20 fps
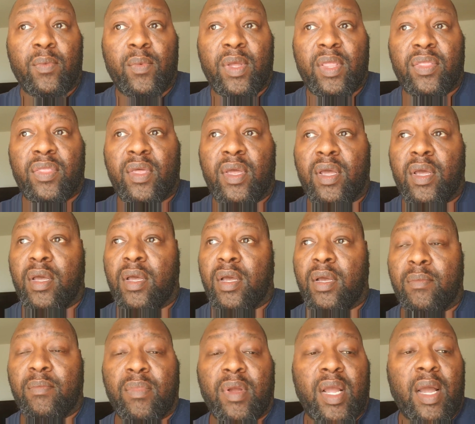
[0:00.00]
with
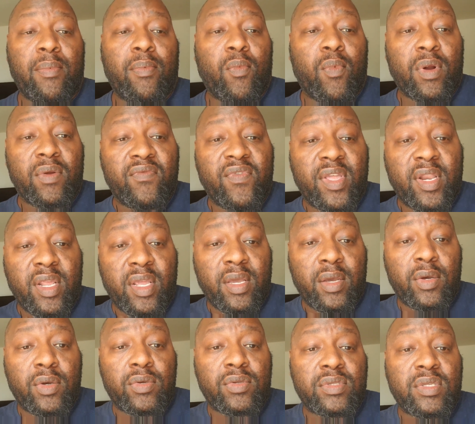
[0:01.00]
a couple more
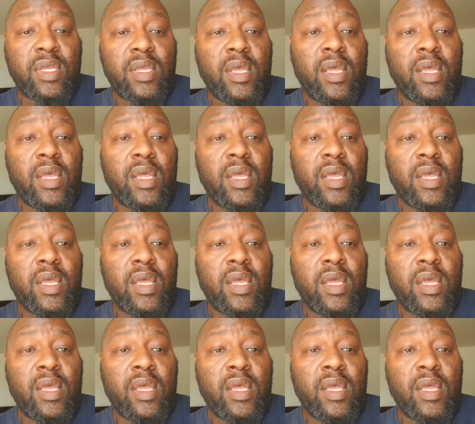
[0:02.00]
videos.